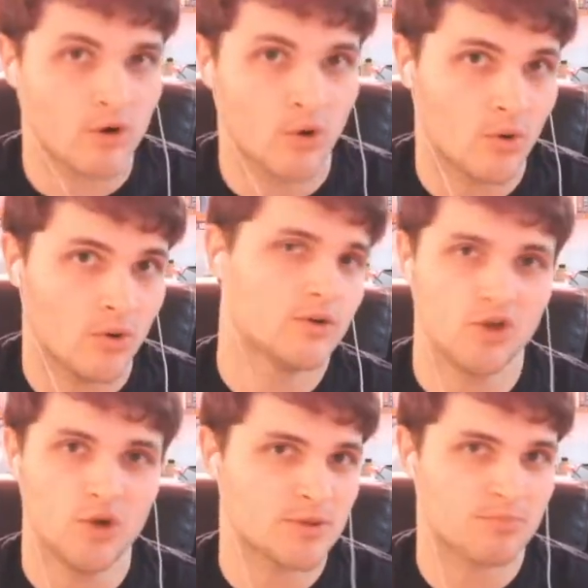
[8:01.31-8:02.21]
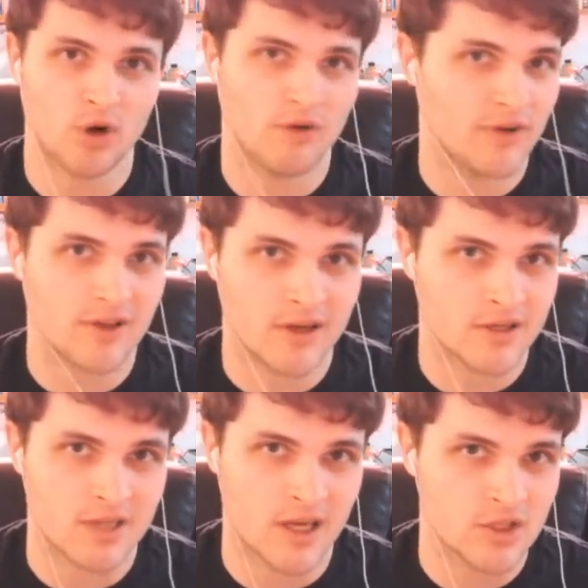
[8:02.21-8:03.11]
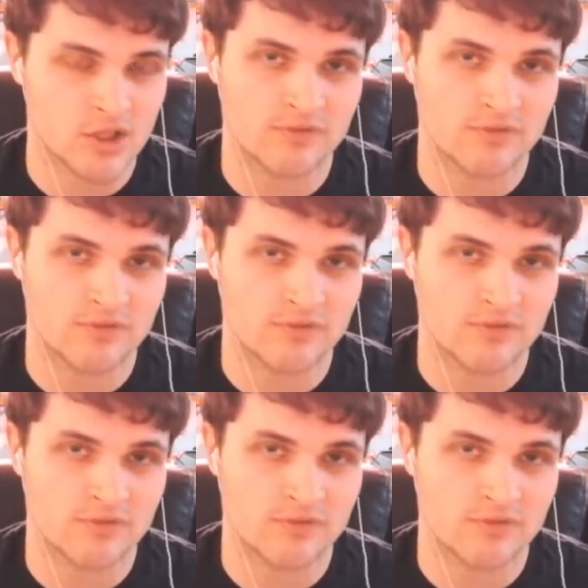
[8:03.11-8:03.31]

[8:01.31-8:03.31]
gold, Doom's perfectly content just